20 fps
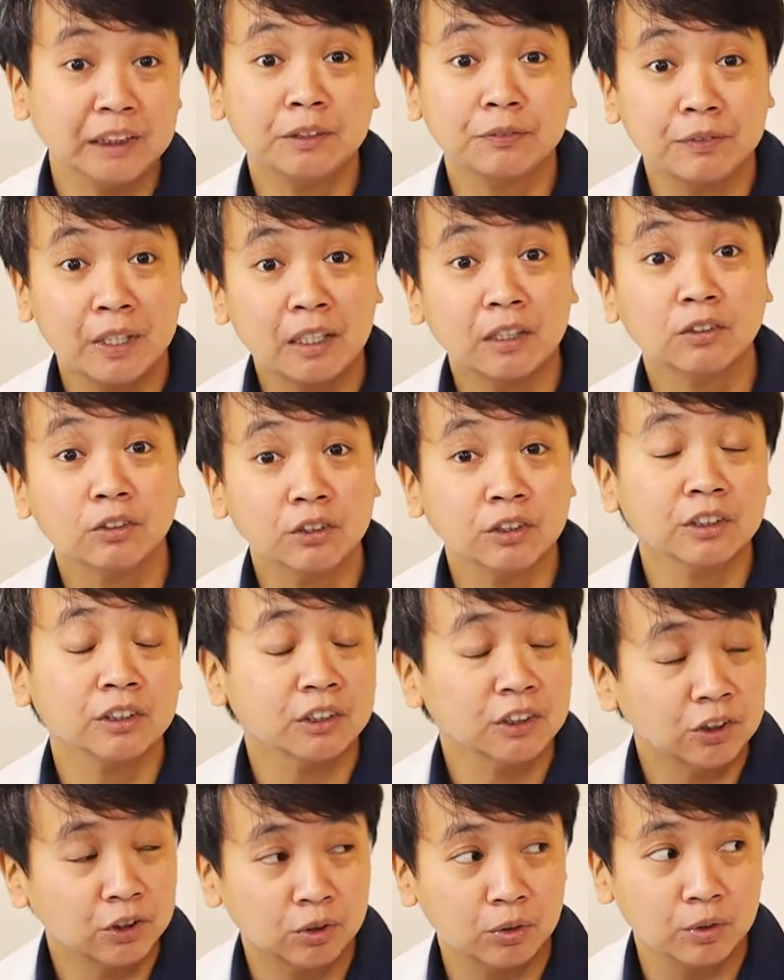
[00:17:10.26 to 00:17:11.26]
risk factor
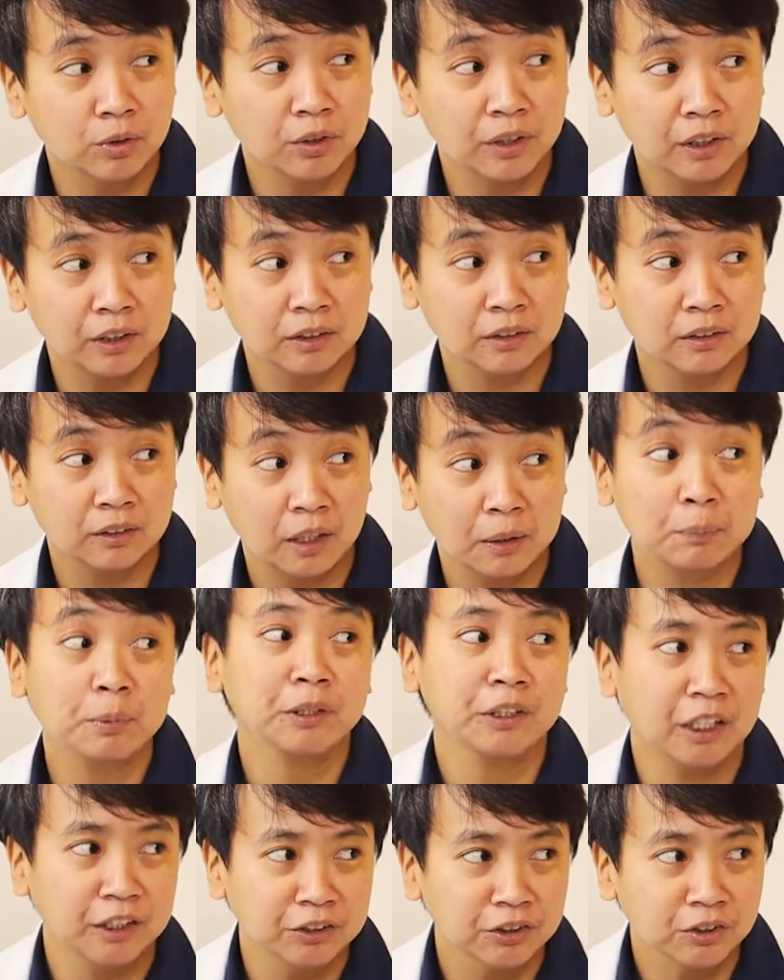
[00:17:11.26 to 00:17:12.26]
sa stroke is
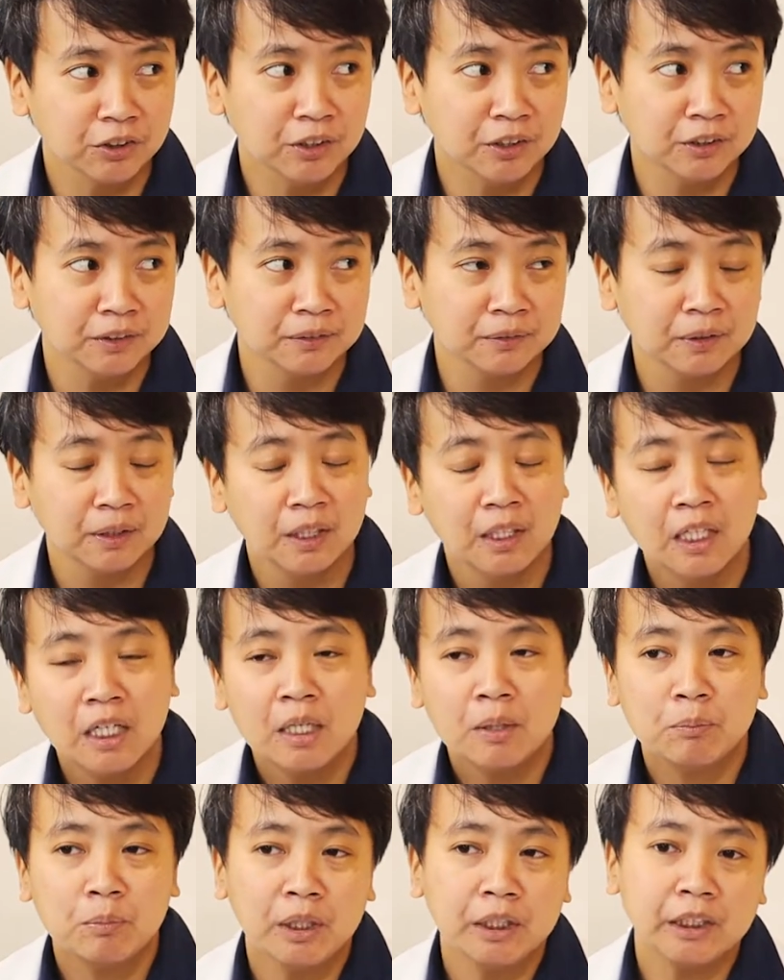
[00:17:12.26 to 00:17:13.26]
hypertension.
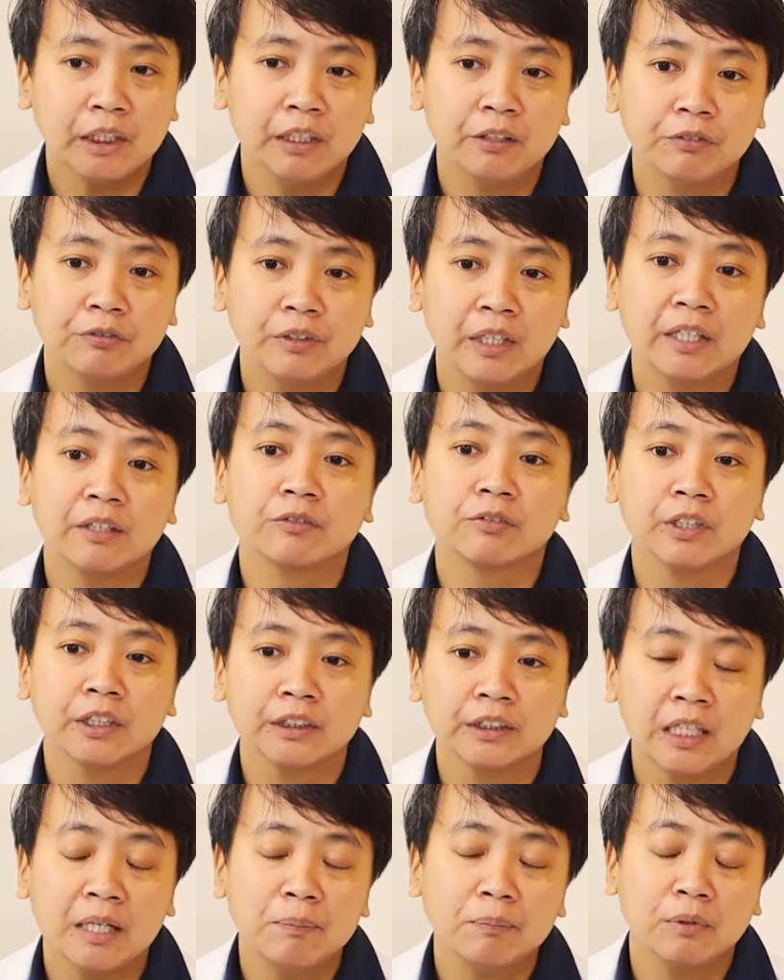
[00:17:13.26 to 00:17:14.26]
Okay. But if like for
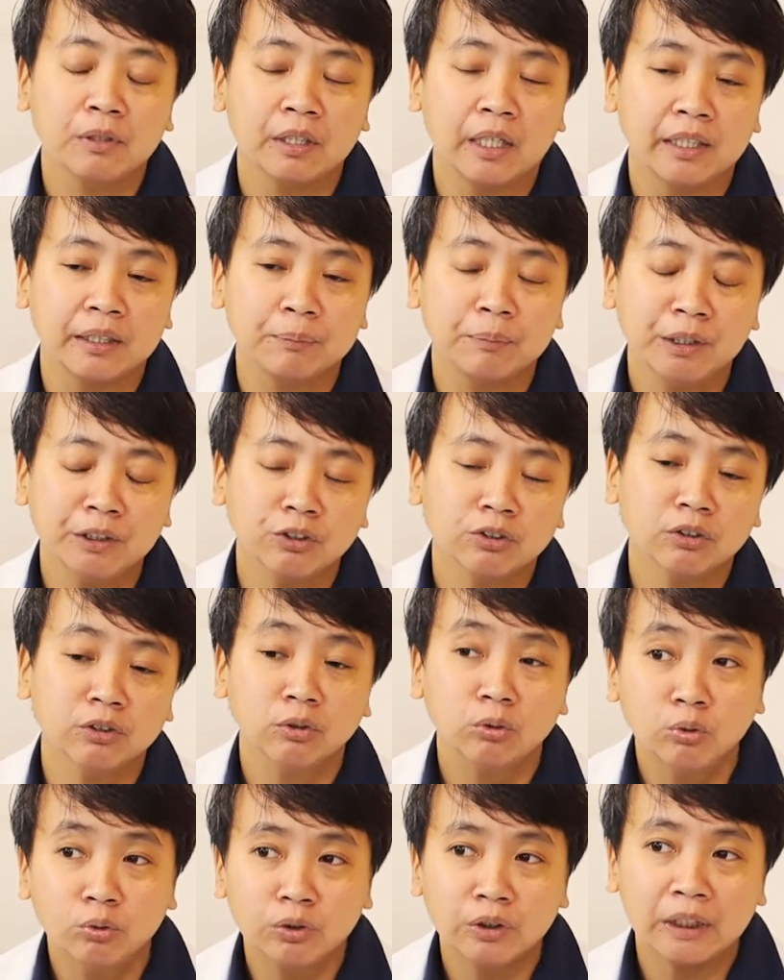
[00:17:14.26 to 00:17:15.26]
example, I
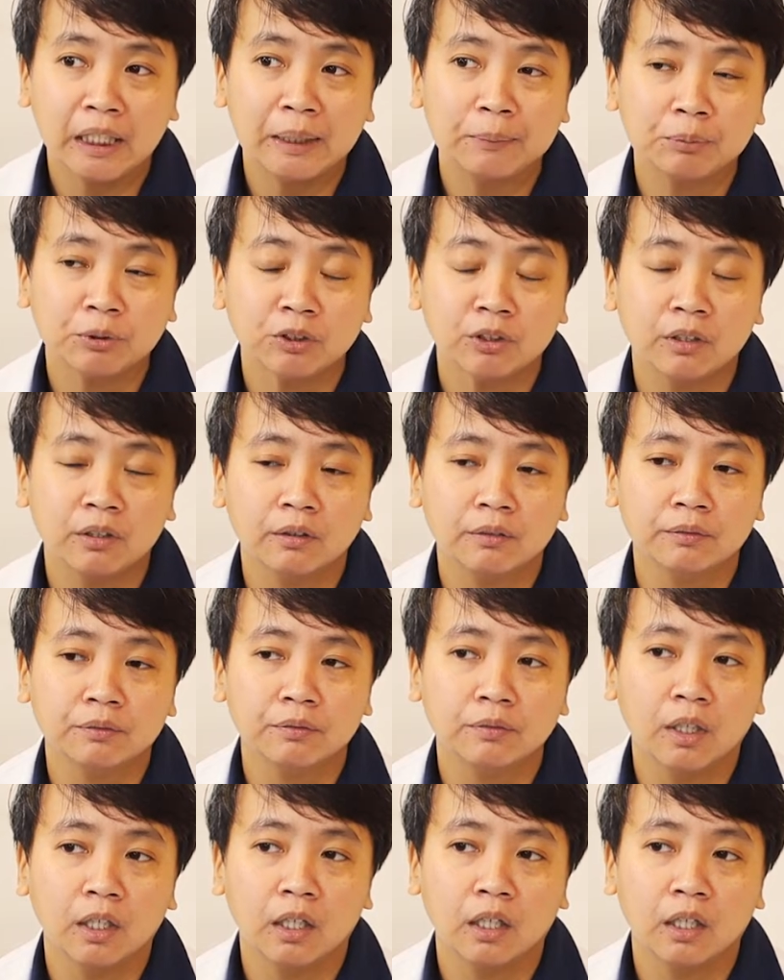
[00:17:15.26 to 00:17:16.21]
mentioned two types of